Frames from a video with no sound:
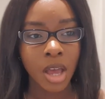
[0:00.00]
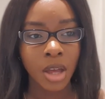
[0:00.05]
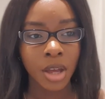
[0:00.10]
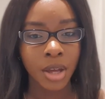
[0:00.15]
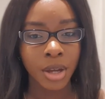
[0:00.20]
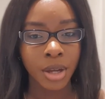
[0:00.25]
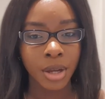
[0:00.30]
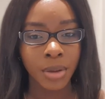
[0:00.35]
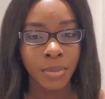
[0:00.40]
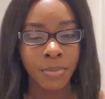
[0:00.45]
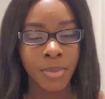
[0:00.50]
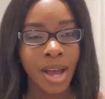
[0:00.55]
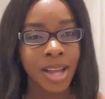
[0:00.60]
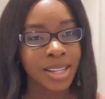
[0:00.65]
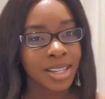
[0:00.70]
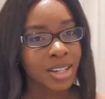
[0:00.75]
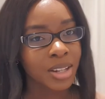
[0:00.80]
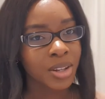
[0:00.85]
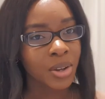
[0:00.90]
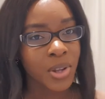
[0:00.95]
But I
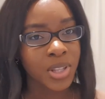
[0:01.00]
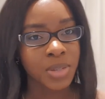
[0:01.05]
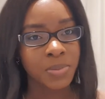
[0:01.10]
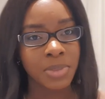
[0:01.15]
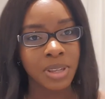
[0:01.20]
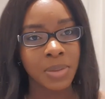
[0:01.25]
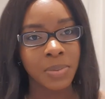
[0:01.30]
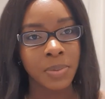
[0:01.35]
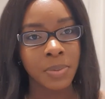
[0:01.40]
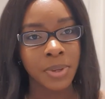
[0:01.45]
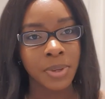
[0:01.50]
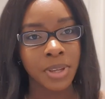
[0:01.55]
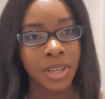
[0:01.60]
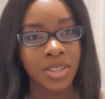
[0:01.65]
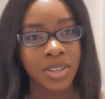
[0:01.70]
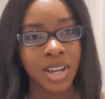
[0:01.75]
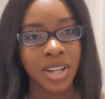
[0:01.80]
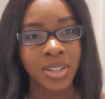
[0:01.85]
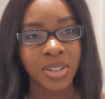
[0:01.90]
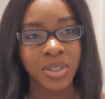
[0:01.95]
didn't go to BPP,
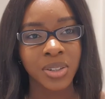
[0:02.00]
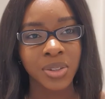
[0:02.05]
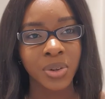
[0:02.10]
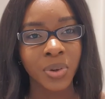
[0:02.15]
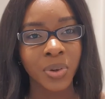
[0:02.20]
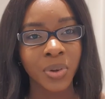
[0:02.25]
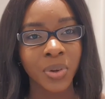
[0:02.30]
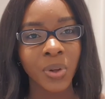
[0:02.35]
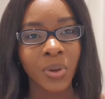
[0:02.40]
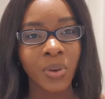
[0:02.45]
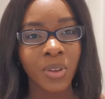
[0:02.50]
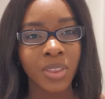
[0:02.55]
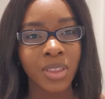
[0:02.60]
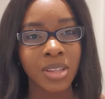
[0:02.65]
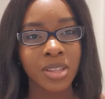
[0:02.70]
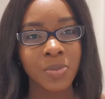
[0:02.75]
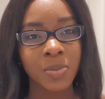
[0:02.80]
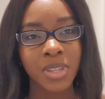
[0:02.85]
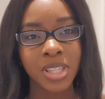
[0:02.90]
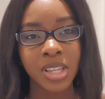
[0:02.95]
so I don't know the
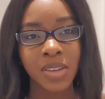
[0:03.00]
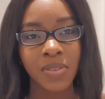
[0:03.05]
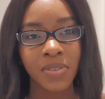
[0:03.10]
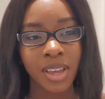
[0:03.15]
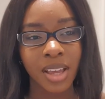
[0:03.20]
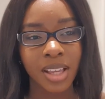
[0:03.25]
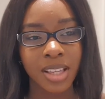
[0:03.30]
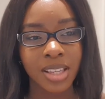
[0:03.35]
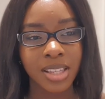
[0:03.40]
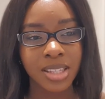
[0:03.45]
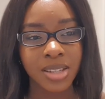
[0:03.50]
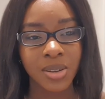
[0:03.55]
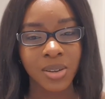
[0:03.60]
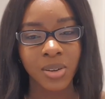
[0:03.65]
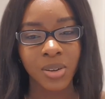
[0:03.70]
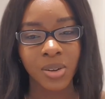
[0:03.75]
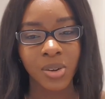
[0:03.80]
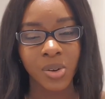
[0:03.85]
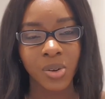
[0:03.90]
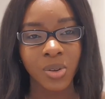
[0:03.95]
specifics
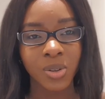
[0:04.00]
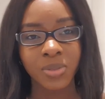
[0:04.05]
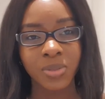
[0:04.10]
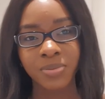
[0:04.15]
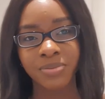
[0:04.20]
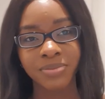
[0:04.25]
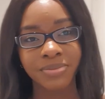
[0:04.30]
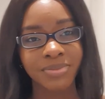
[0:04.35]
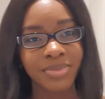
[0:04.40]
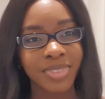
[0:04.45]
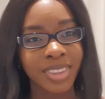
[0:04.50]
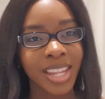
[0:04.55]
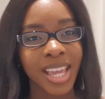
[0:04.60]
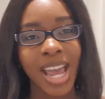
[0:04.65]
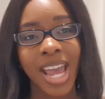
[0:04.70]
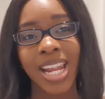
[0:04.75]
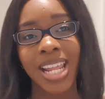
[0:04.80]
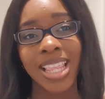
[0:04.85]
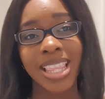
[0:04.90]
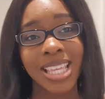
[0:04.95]
or that
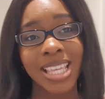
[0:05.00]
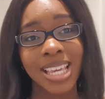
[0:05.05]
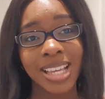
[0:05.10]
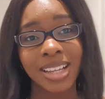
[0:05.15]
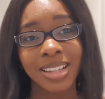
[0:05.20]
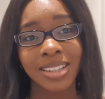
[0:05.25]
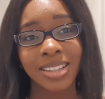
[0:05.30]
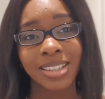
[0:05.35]
kind of thing.